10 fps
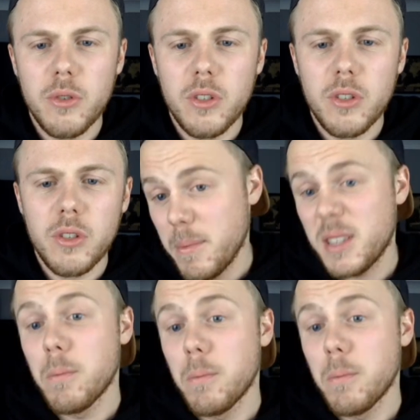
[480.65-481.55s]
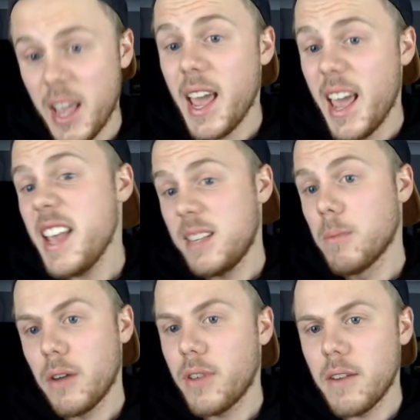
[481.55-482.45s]
It is my
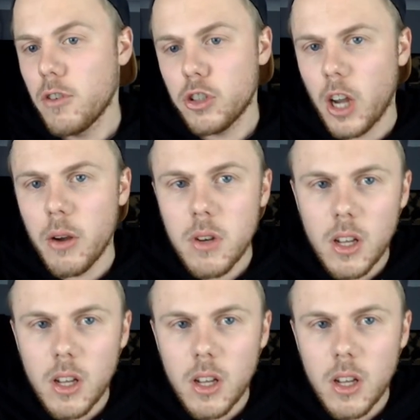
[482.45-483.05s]
favourite show.